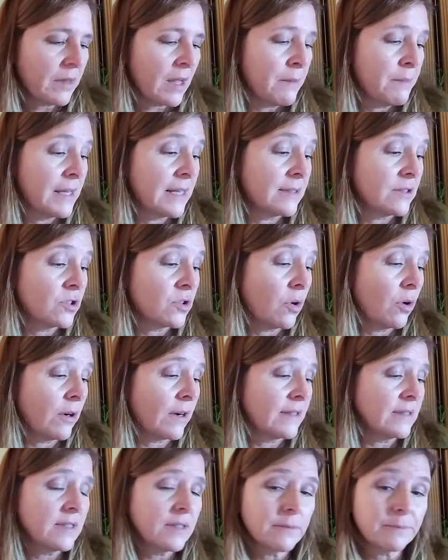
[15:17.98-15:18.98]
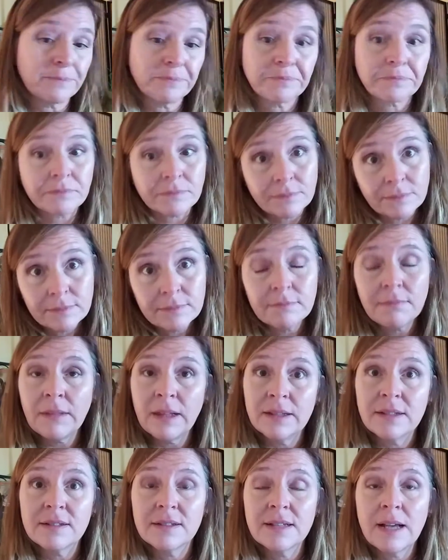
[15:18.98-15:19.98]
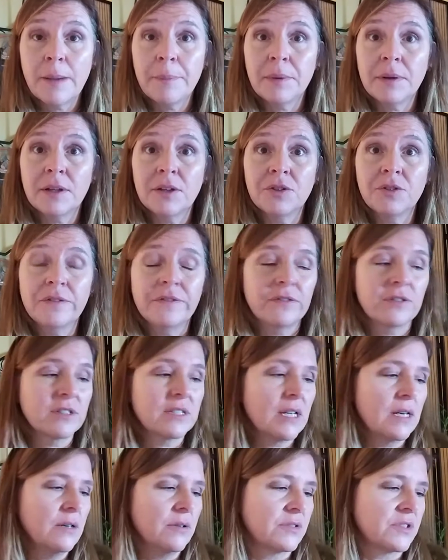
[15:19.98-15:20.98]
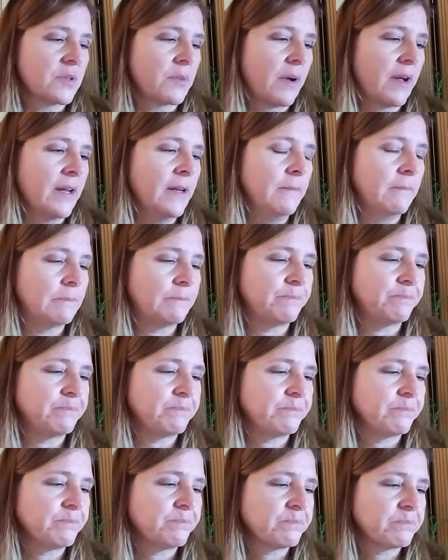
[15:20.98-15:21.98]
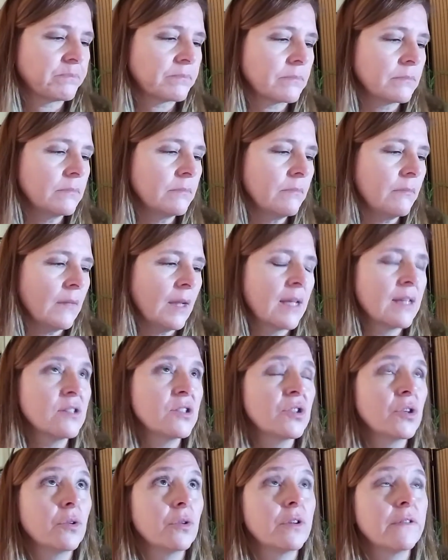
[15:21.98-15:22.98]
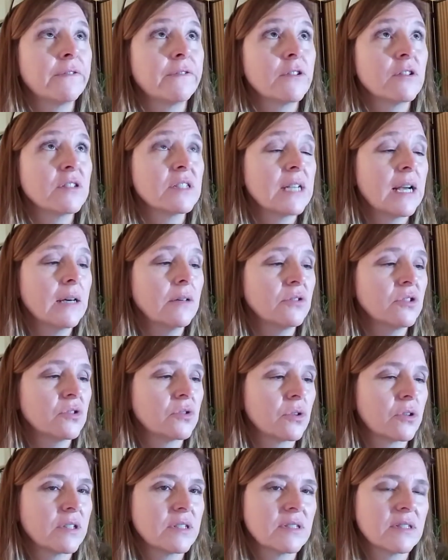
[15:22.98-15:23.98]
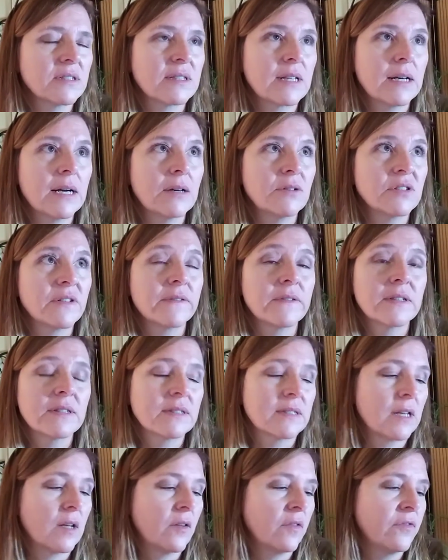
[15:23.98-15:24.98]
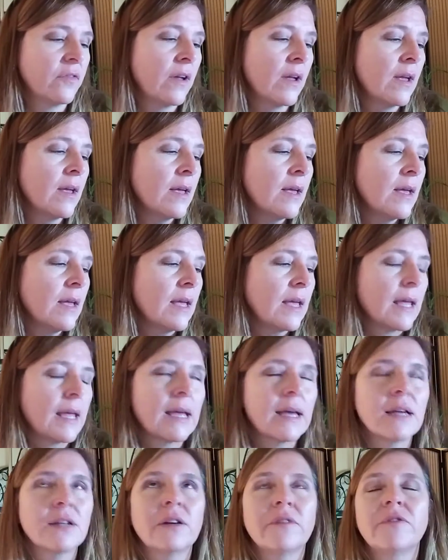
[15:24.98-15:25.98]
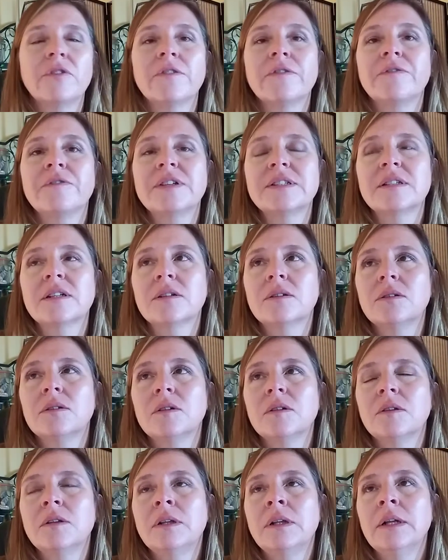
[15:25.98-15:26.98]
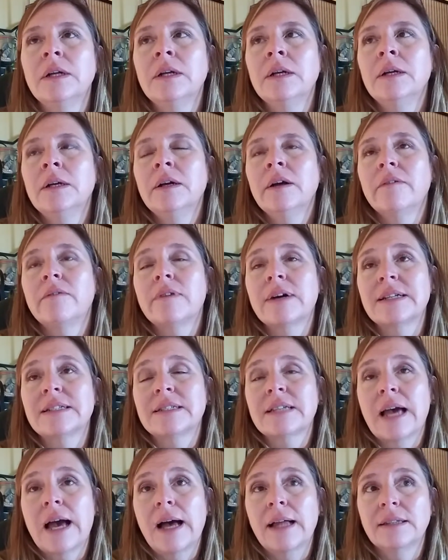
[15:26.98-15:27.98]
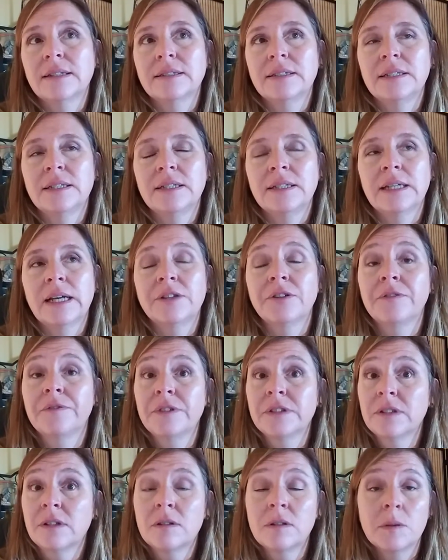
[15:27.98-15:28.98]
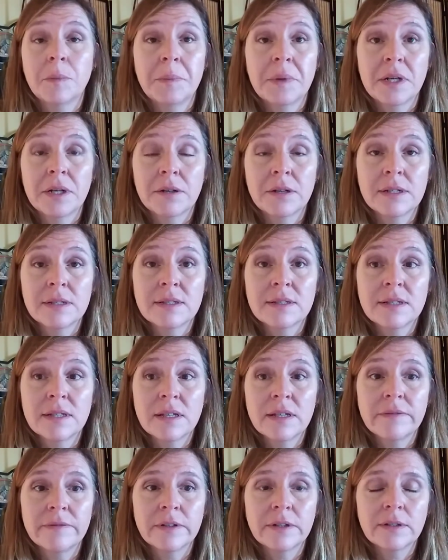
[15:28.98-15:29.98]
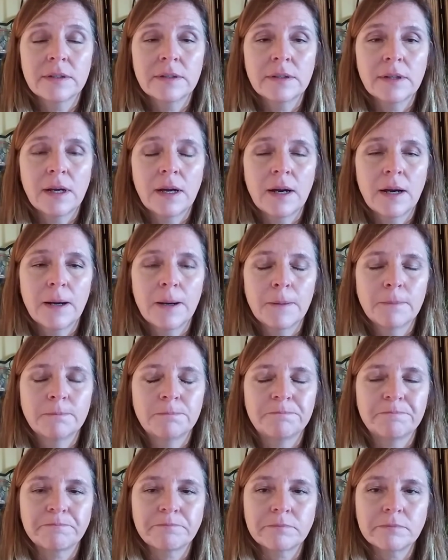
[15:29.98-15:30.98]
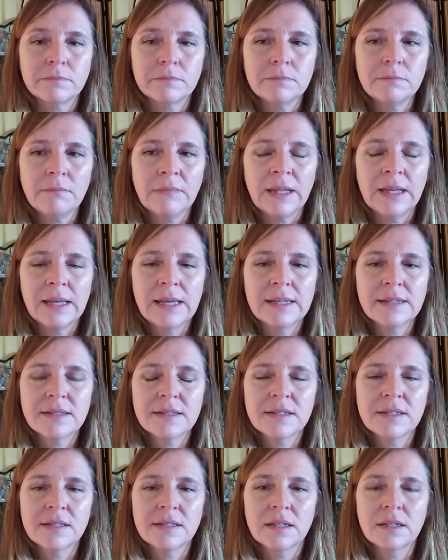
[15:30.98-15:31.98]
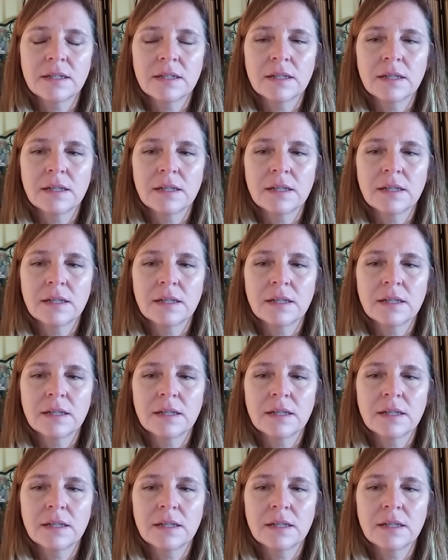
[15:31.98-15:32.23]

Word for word: because Taurus, this is happening in your first house, right? And so the first house, Taurus, is the house of the self and of your physical vitality and your physical appearance even um, it's